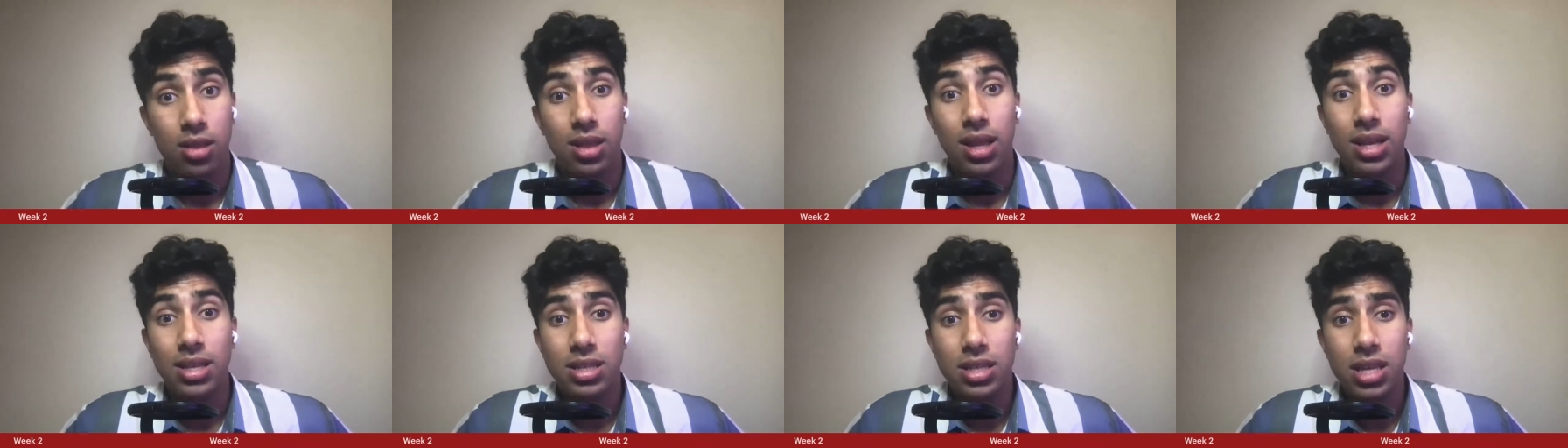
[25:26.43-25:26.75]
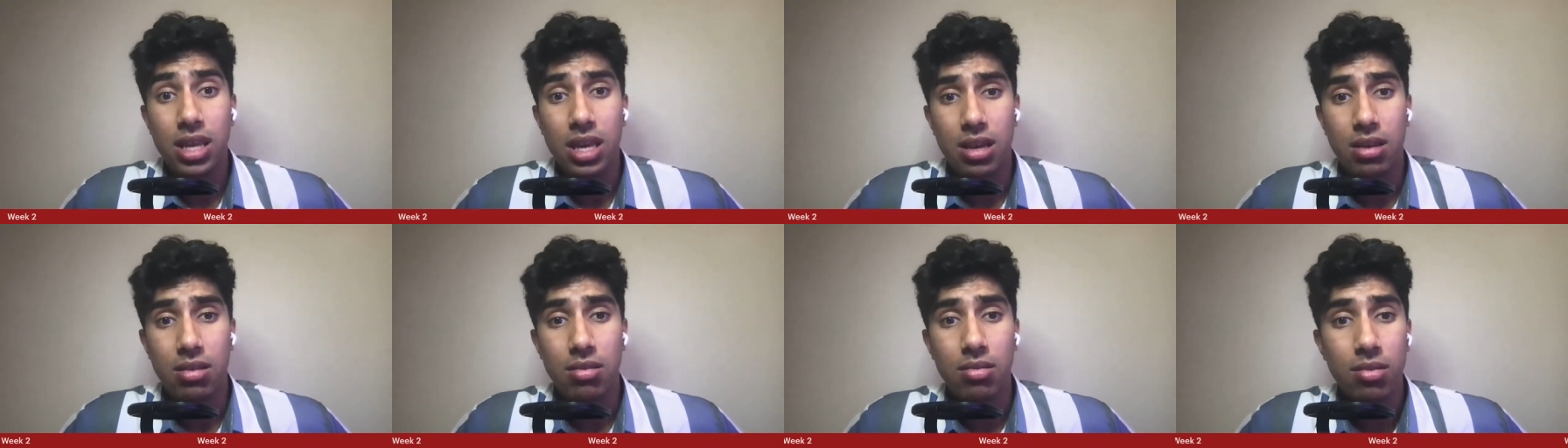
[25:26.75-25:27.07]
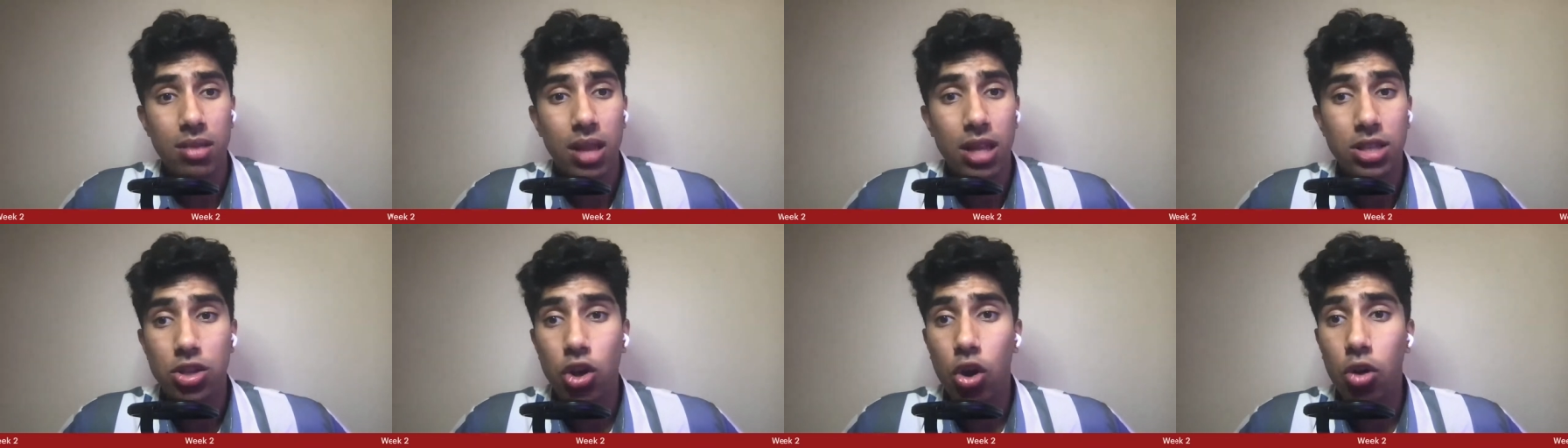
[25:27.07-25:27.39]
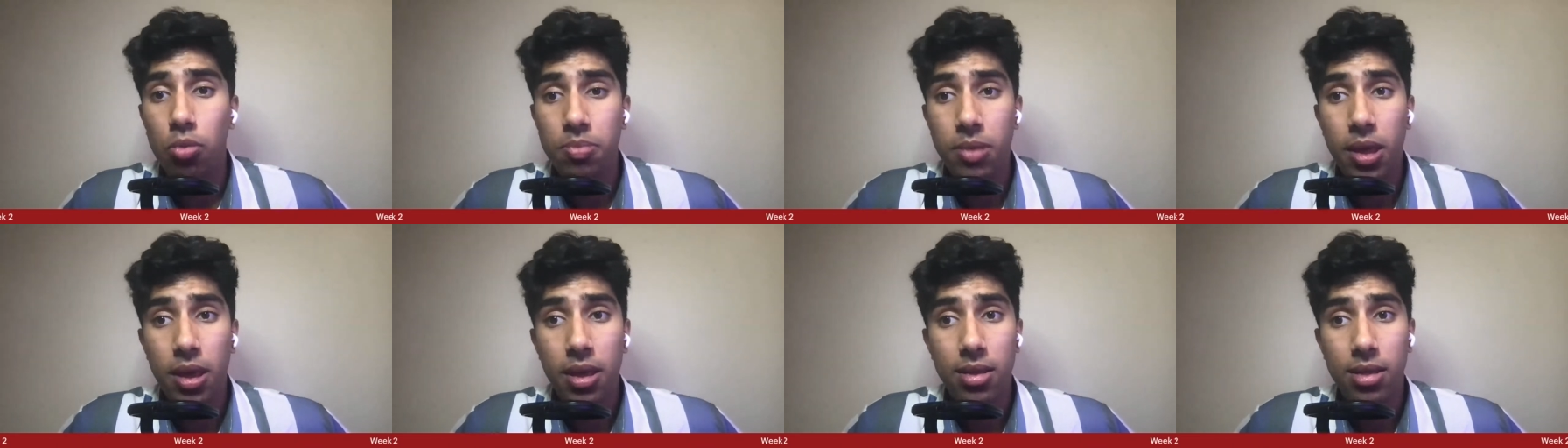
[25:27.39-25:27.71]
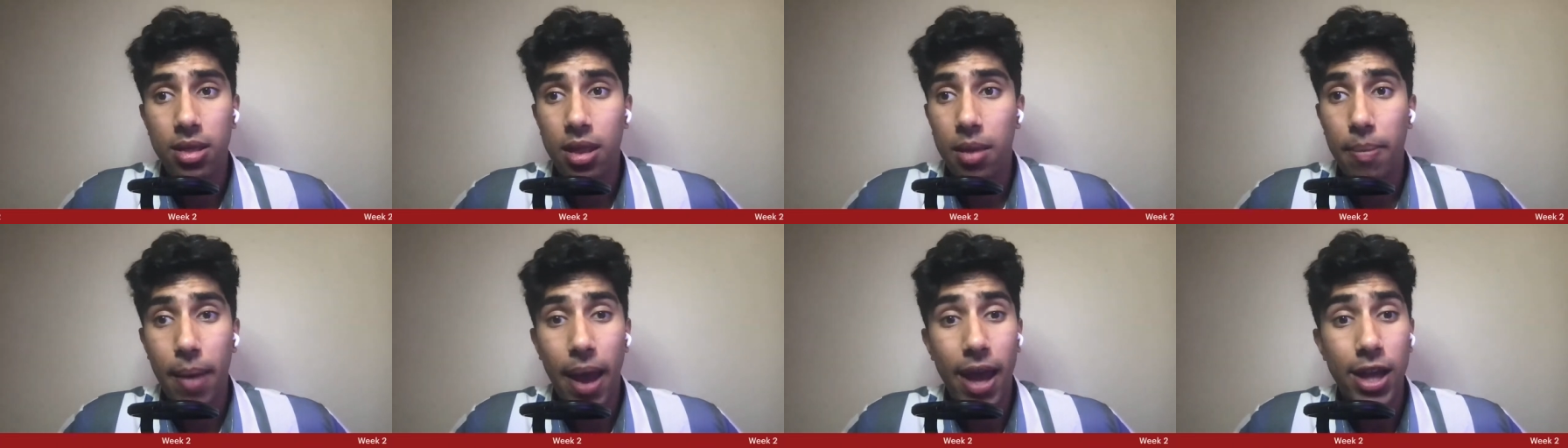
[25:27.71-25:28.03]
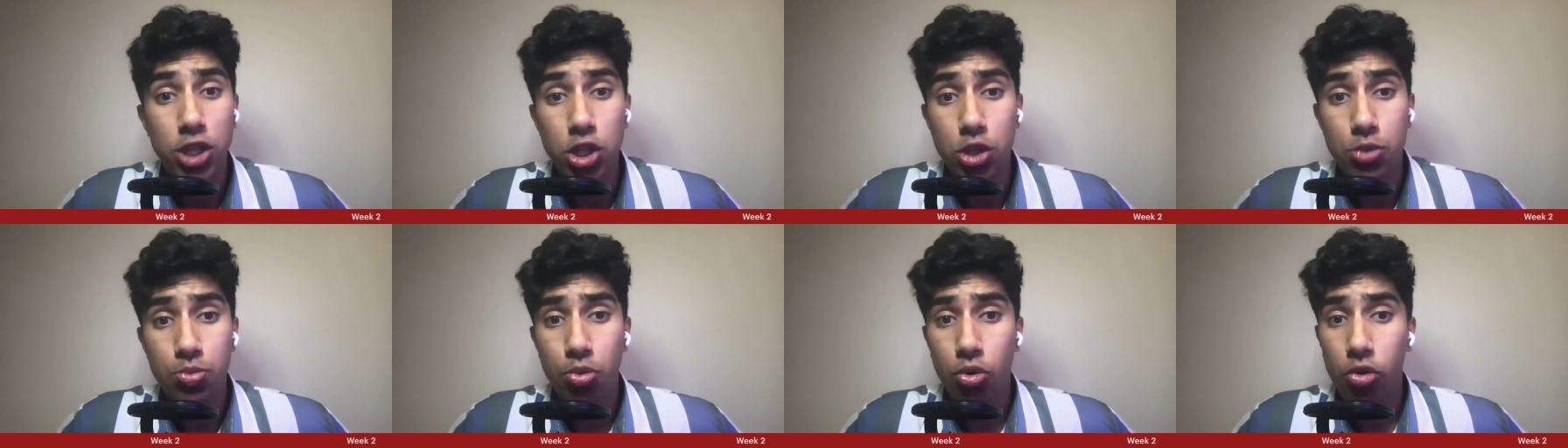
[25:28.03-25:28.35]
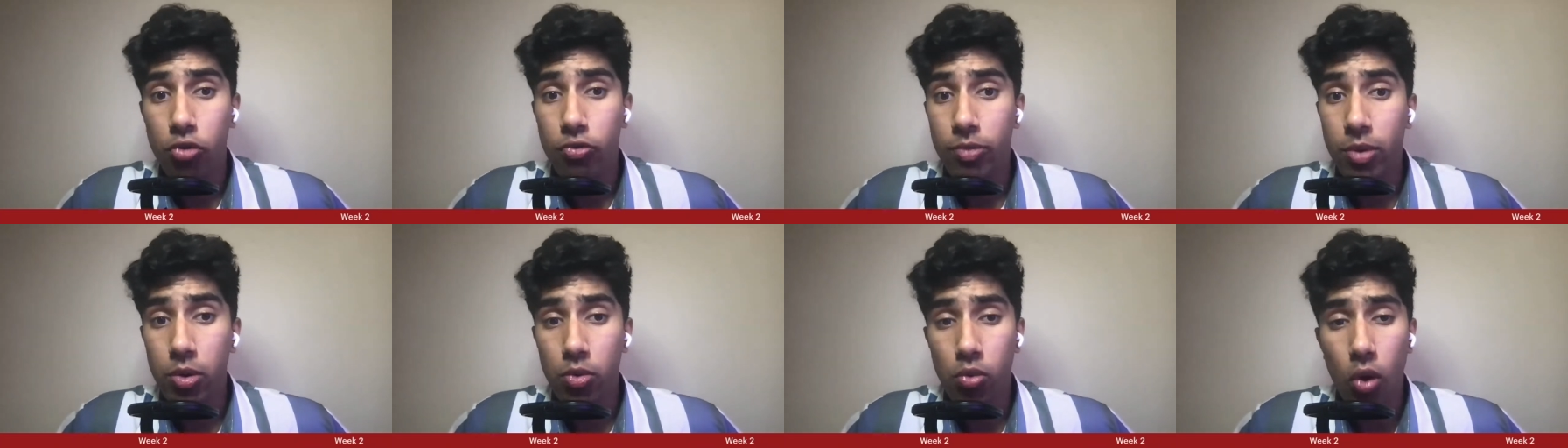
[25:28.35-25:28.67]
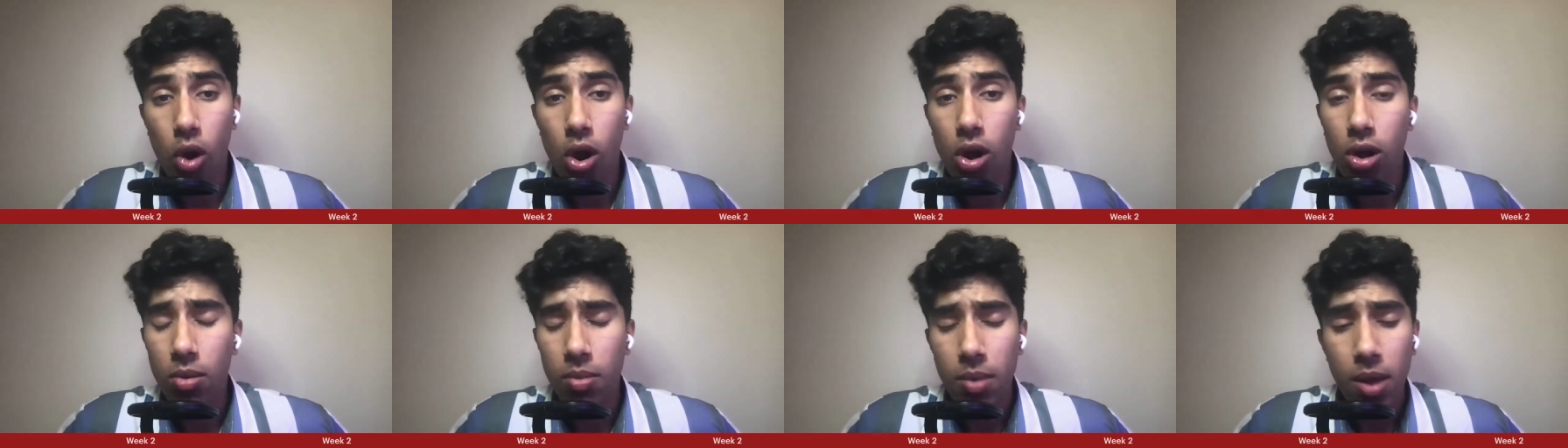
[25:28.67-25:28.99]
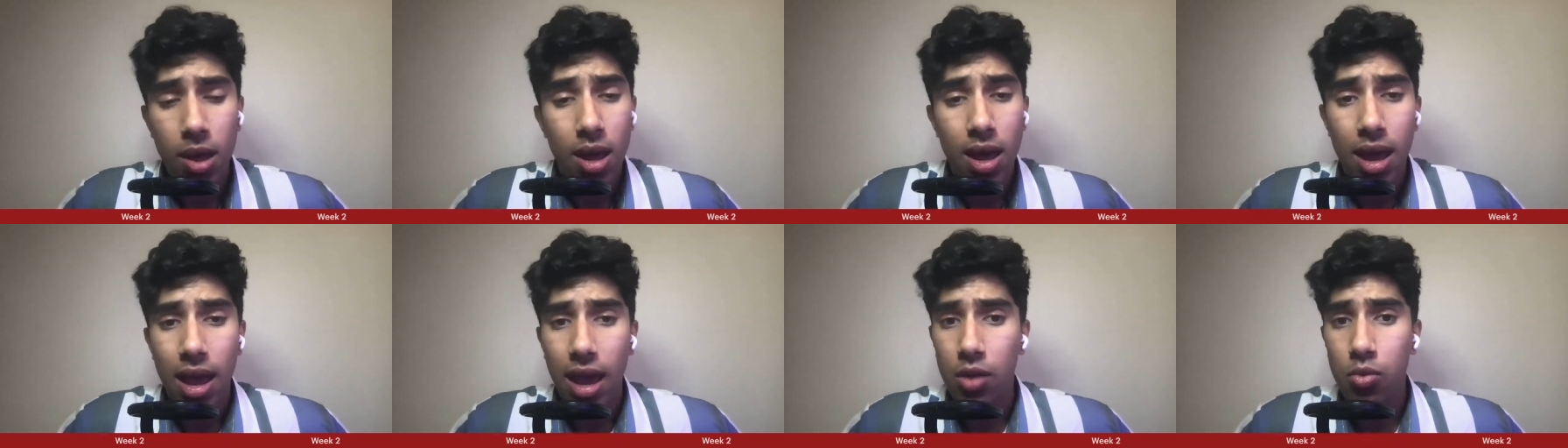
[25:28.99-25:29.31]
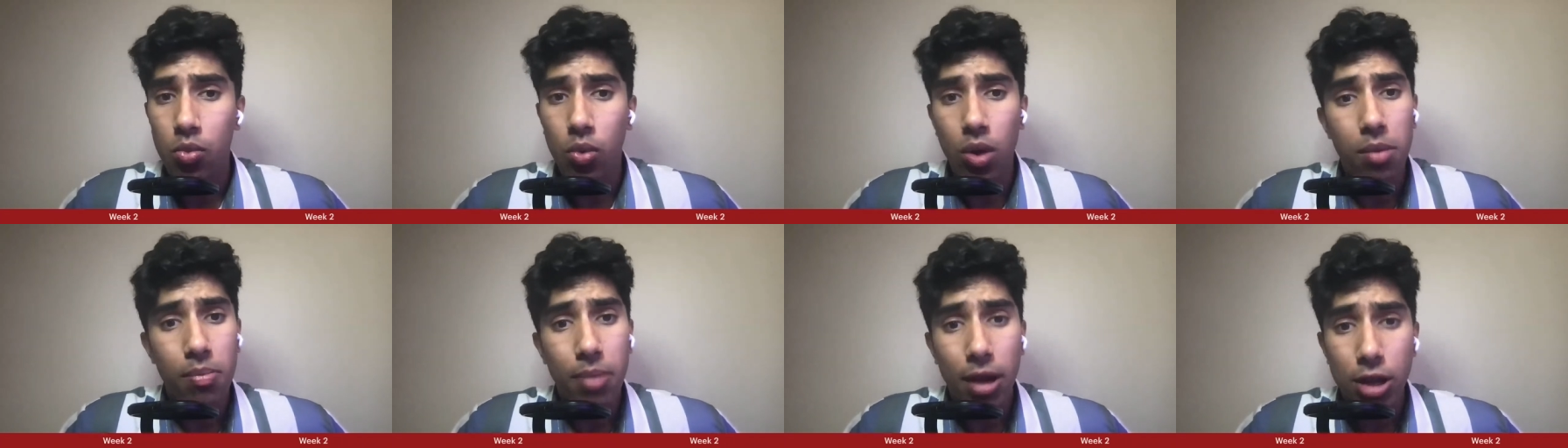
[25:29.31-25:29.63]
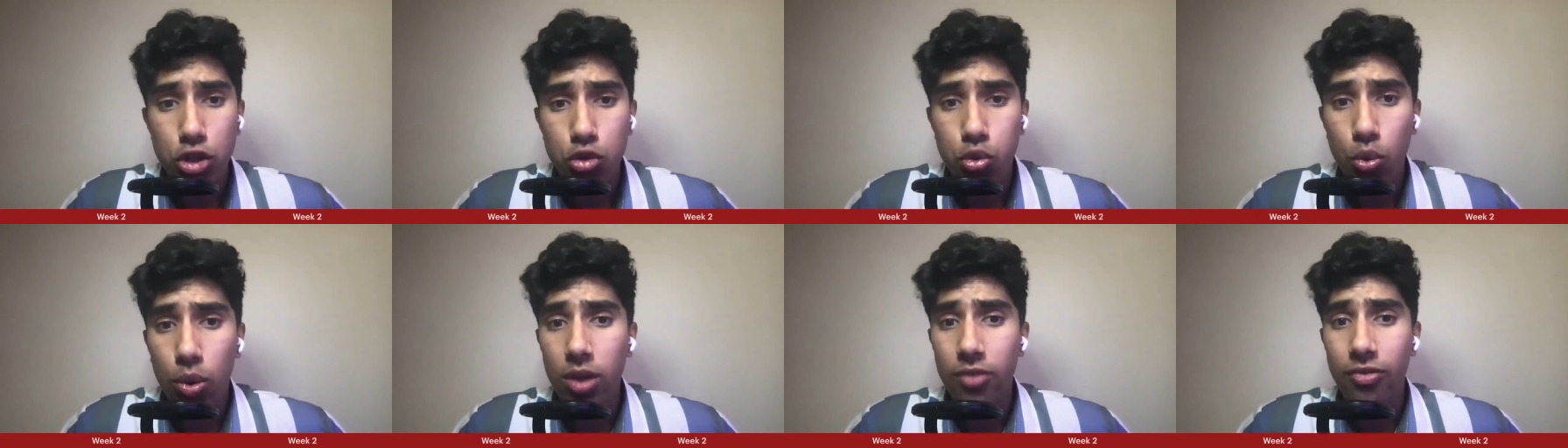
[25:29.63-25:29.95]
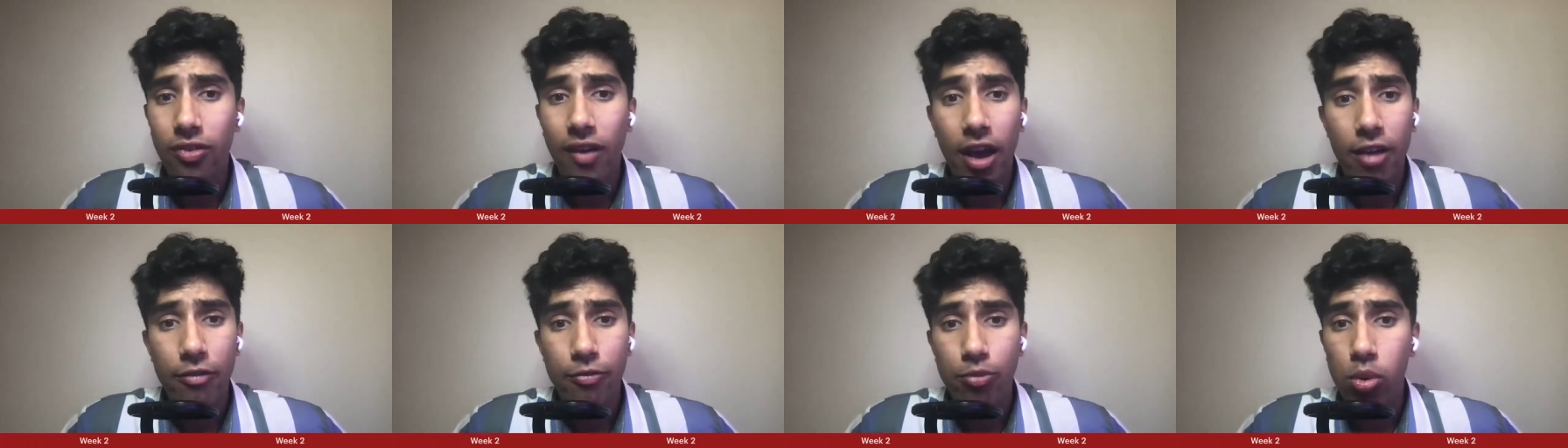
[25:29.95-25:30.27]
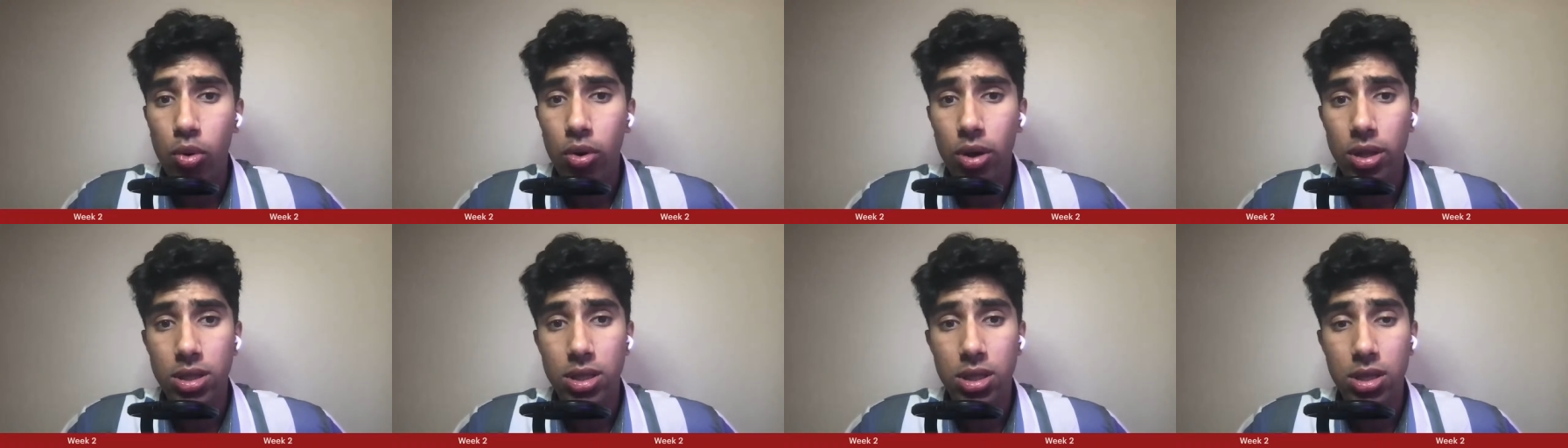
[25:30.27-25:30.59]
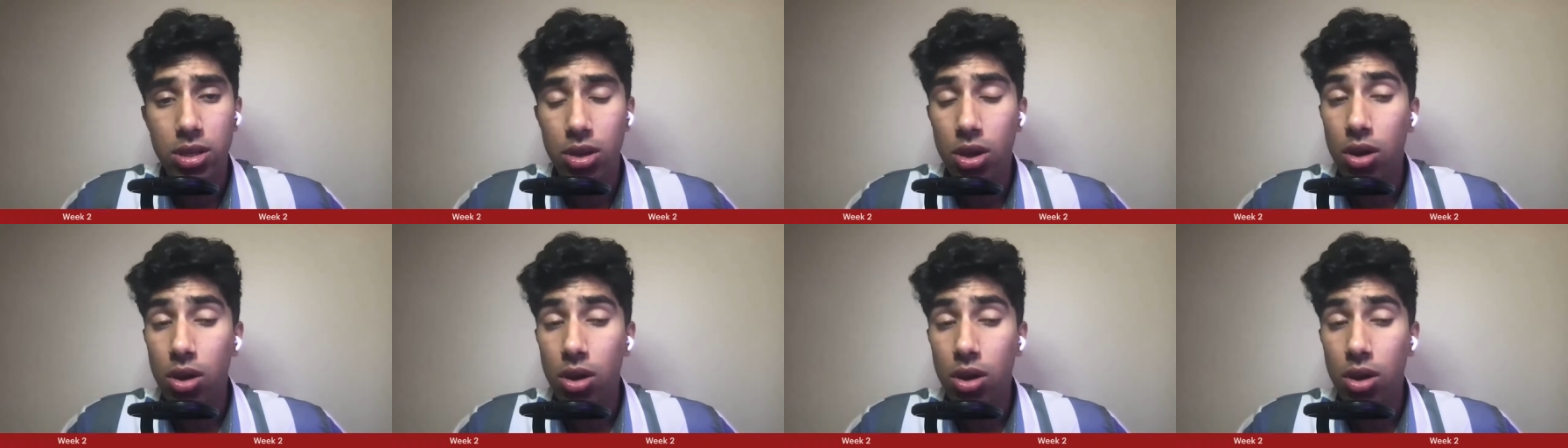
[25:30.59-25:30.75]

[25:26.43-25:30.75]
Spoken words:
Let's see. Let's hope that the Badgers prove me wrong and win by 25 points.